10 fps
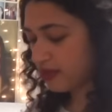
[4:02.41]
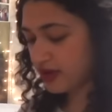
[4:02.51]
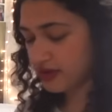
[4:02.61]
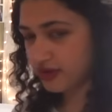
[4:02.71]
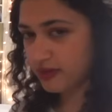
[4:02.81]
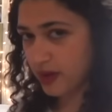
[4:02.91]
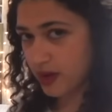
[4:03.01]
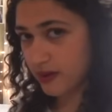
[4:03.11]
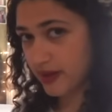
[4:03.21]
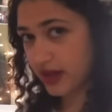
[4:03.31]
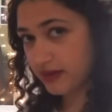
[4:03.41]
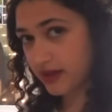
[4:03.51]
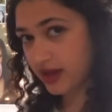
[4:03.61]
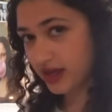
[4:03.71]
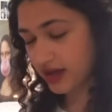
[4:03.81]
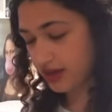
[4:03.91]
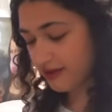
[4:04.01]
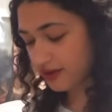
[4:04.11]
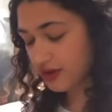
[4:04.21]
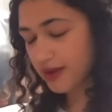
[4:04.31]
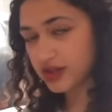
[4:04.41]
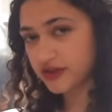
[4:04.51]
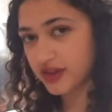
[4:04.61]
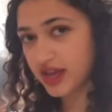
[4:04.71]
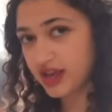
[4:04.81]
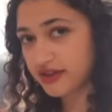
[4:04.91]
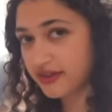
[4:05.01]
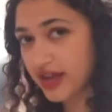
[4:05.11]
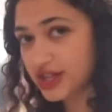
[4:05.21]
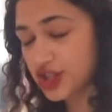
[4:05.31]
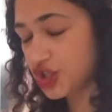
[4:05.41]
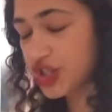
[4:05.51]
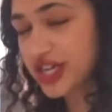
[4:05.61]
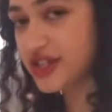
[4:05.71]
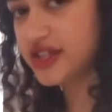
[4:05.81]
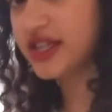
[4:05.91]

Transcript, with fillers: precious mom made me. I love her so much for this. I just changed it